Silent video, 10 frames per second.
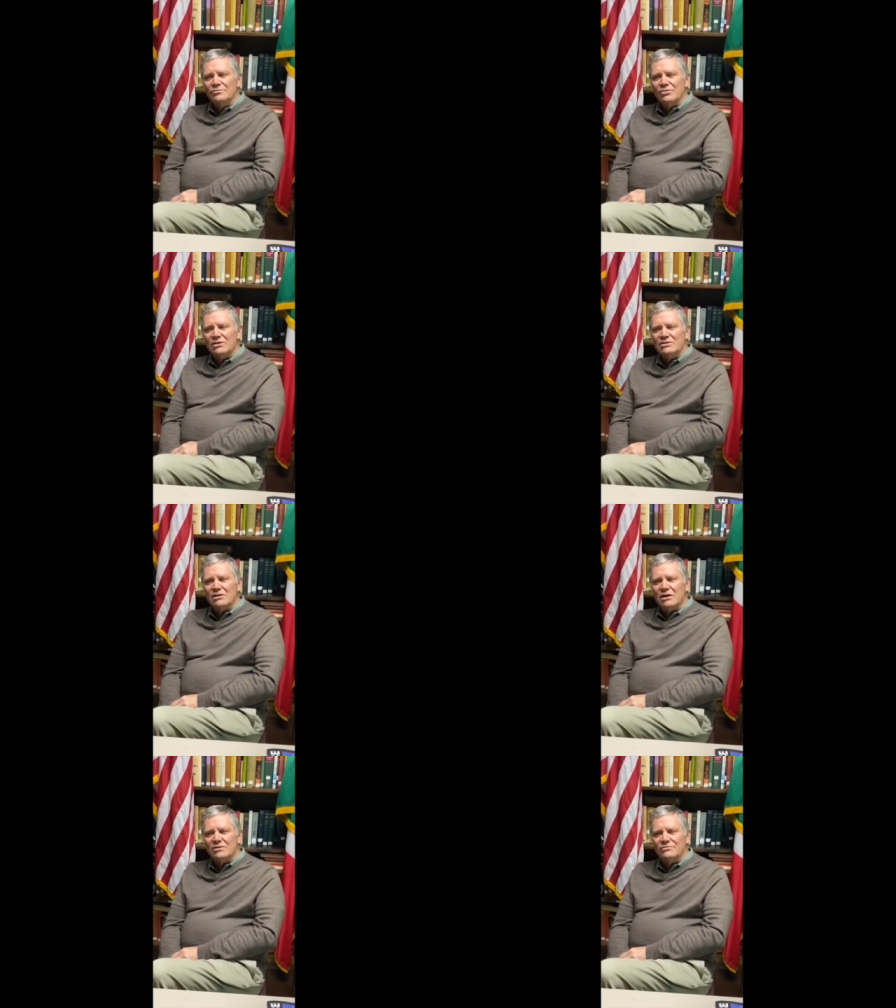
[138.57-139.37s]
brings a
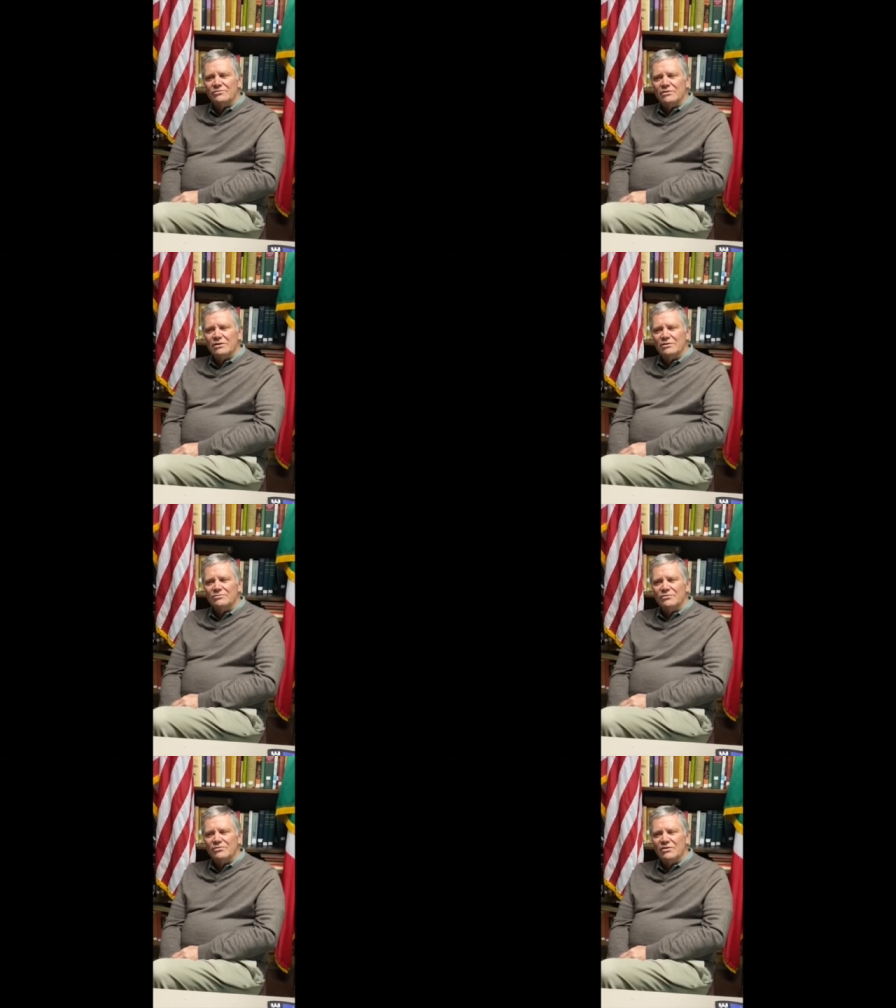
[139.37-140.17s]
lot of
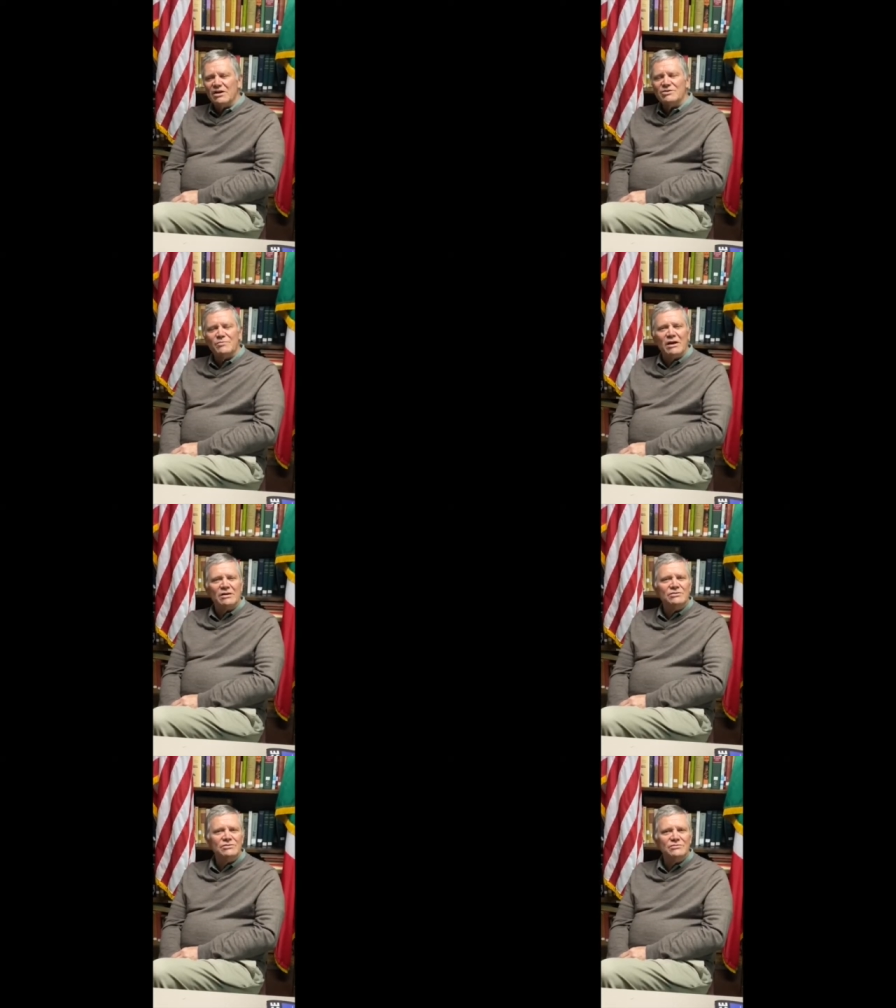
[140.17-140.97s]

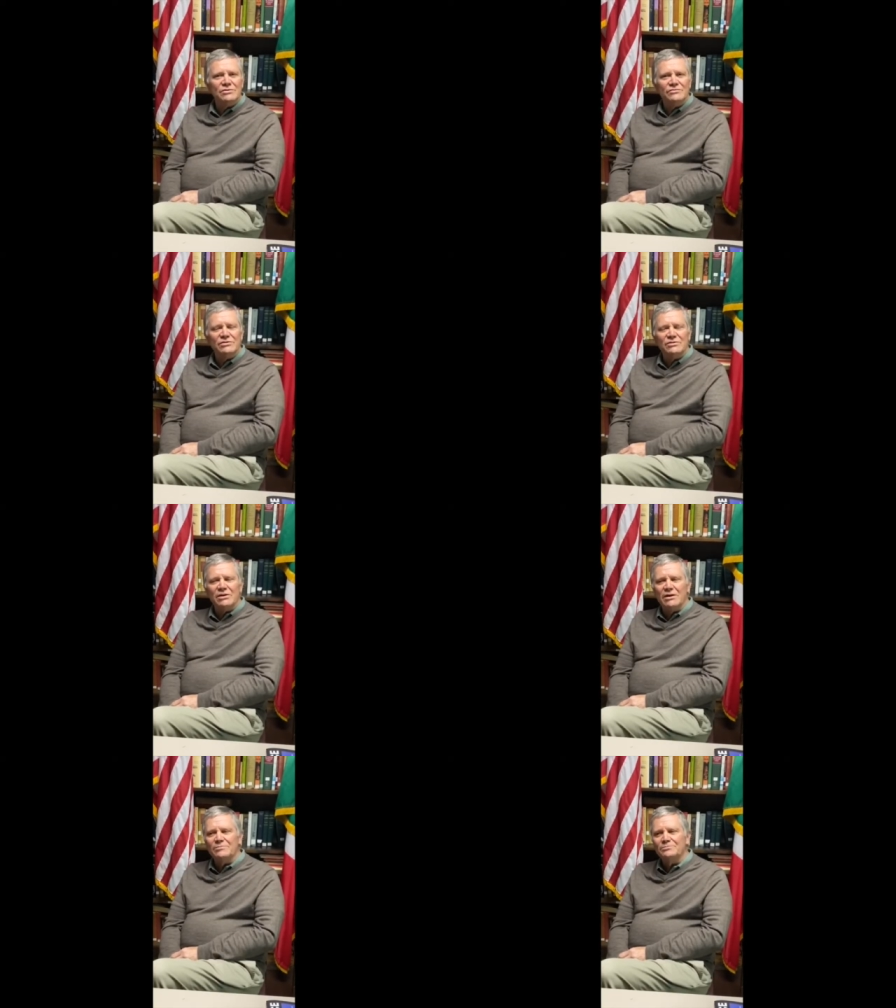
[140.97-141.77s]
flashbacks of the
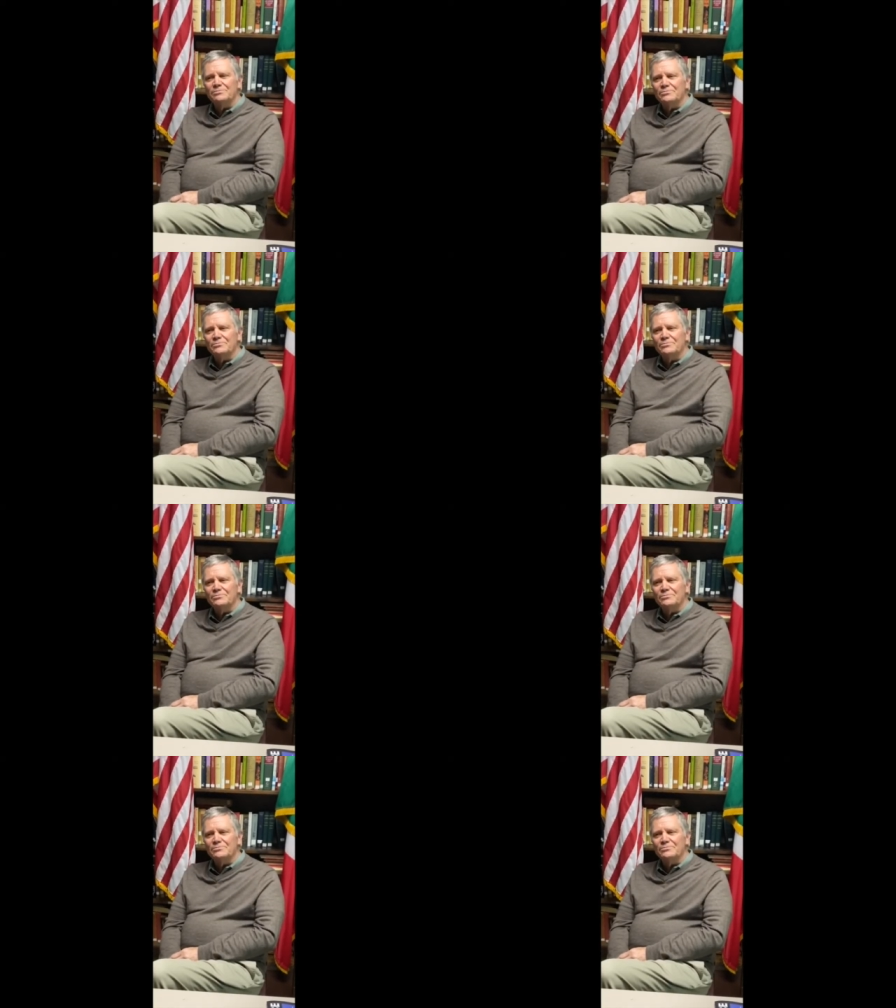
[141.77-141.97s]
time.